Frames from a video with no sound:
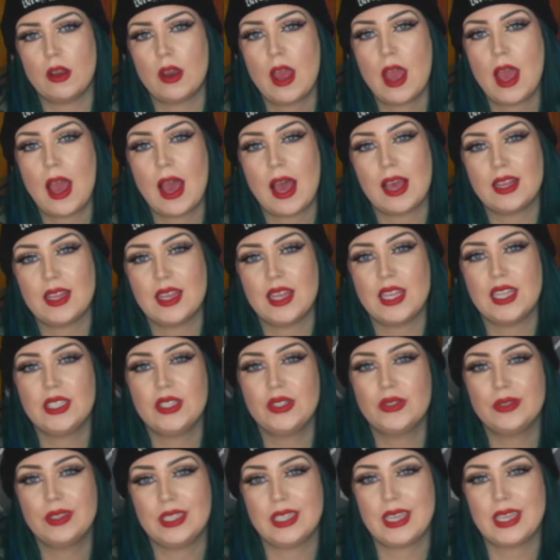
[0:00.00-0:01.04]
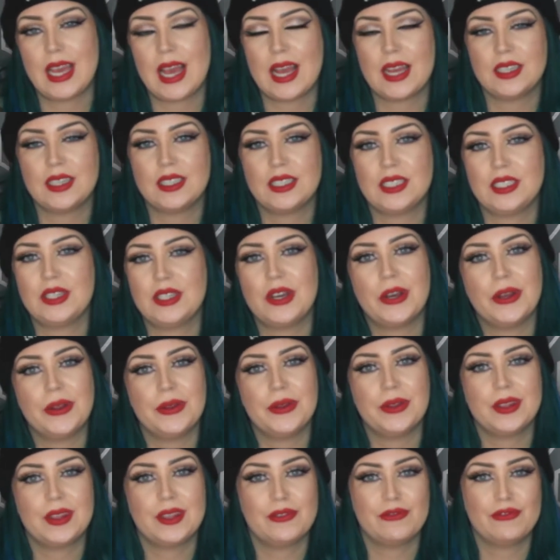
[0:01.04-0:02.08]
and little did Kandi know
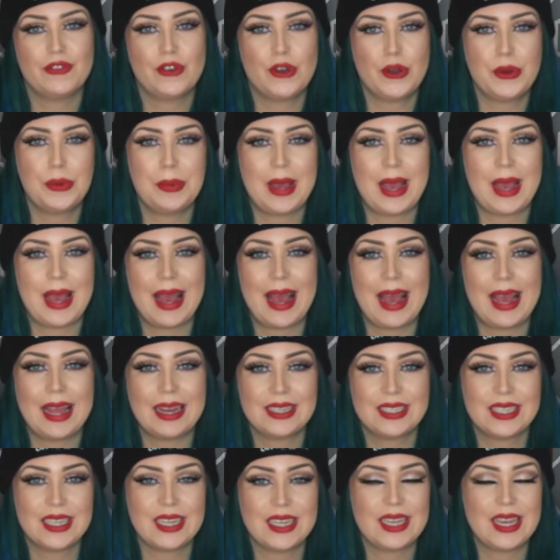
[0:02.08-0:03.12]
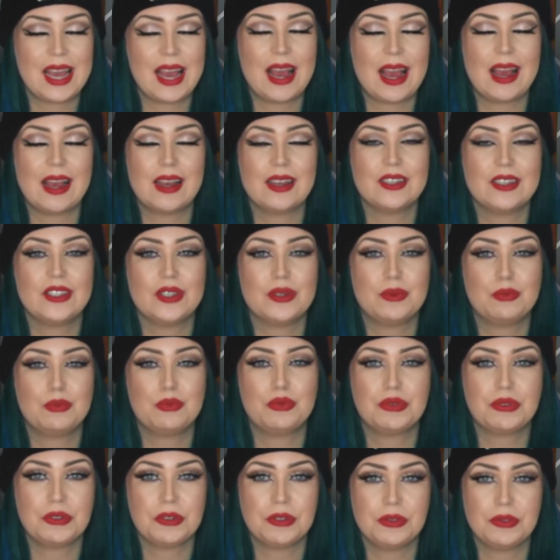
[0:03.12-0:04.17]
that Rob actually had
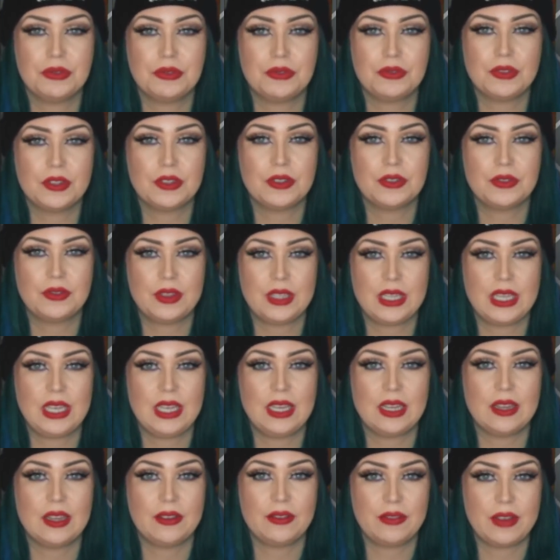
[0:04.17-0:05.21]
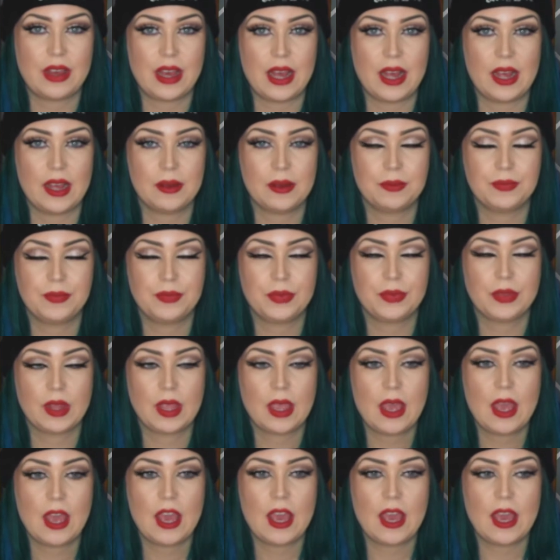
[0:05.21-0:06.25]
proof of the affair.
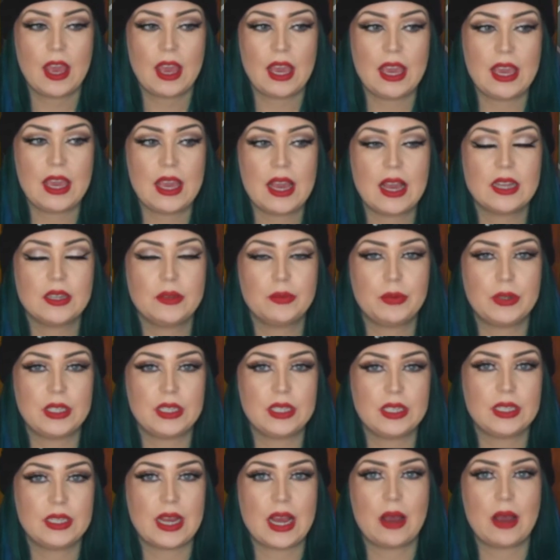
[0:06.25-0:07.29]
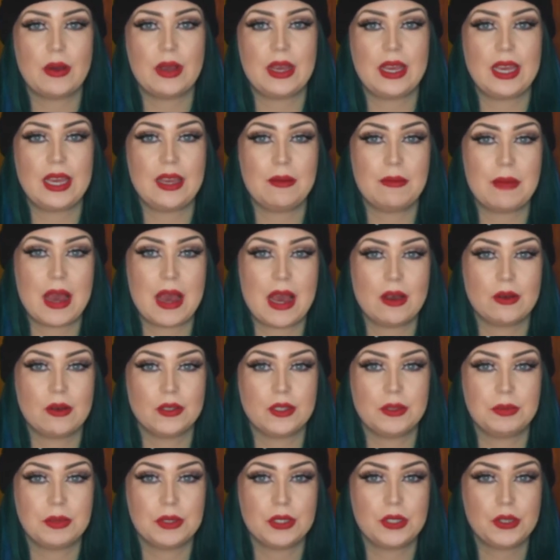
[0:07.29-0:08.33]
He had printed out emails
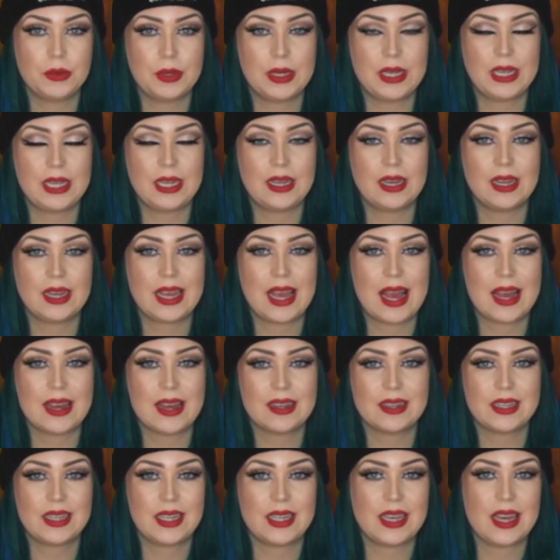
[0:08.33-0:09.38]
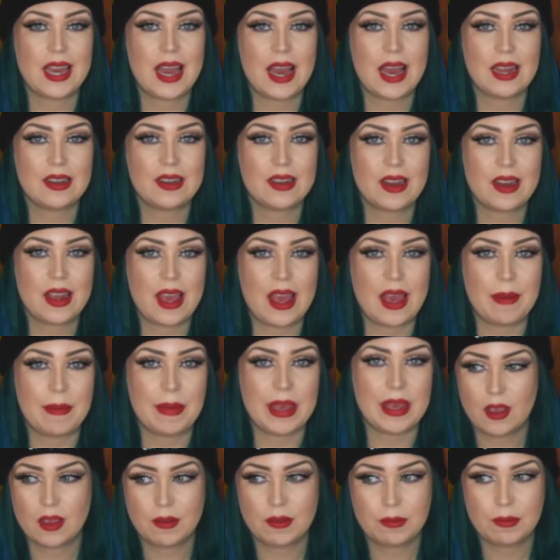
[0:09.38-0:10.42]
between Kandi and
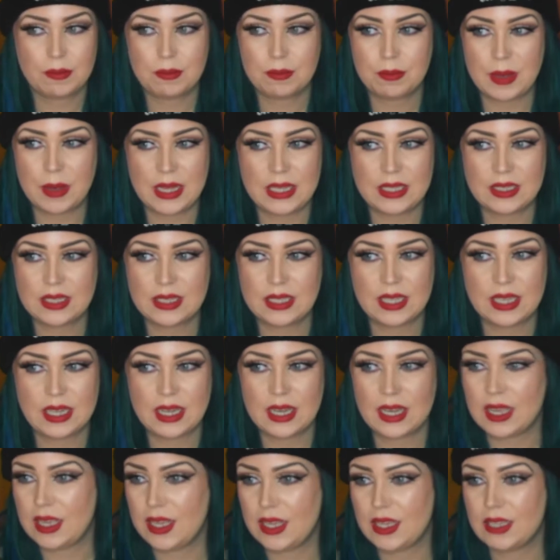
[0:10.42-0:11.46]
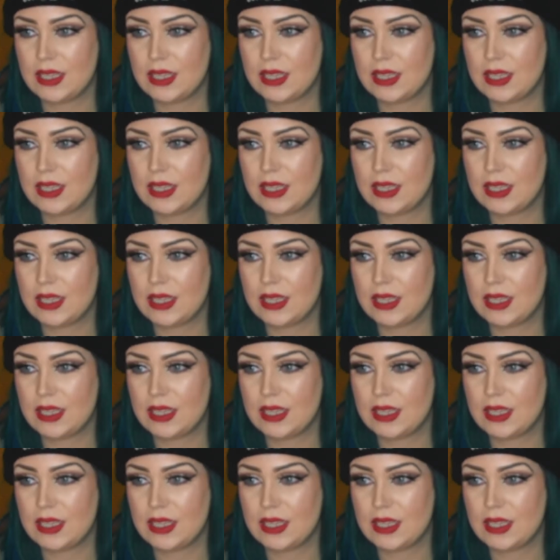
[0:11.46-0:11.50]
Emmett, basically